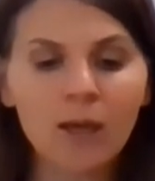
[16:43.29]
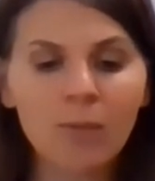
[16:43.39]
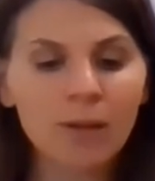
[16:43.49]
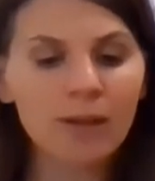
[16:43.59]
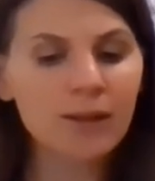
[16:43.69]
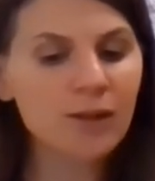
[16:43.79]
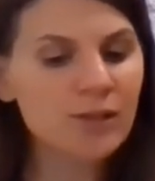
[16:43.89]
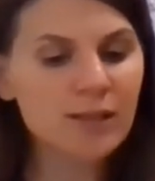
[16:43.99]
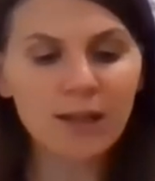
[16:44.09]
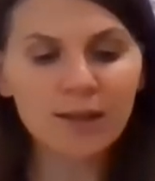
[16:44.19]
but
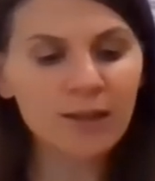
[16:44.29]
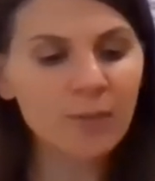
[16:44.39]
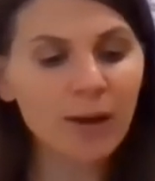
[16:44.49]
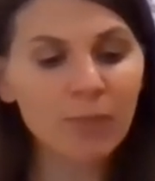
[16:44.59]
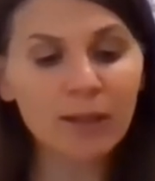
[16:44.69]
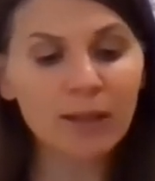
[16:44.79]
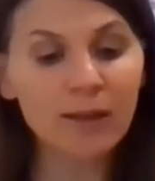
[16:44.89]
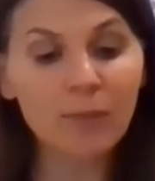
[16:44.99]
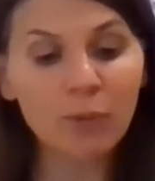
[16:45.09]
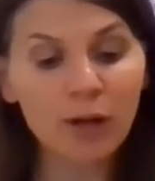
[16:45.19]
there's nothing about me
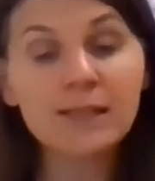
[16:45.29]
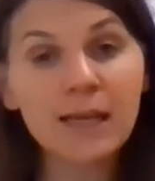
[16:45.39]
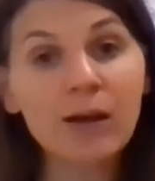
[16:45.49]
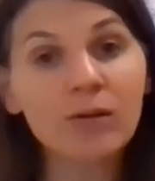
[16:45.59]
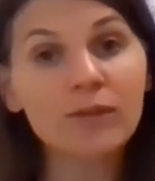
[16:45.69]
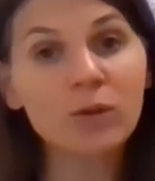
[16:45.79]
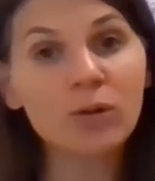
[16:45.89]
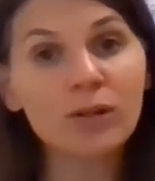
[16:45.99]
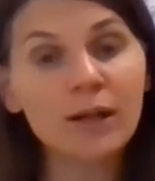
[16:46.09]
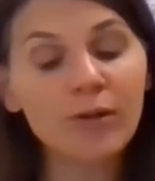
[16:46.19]
that breaks out of the
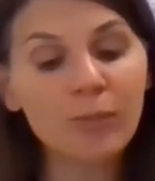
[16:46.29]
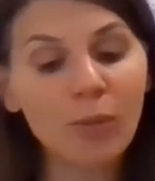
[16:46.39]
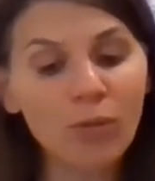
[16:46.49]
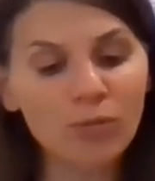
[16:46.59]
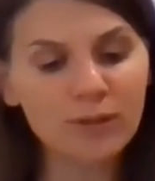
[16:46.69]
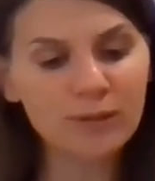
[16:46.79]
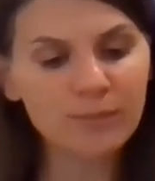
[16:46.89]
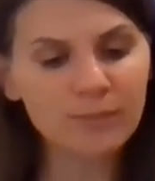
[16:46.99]
ordinary mold.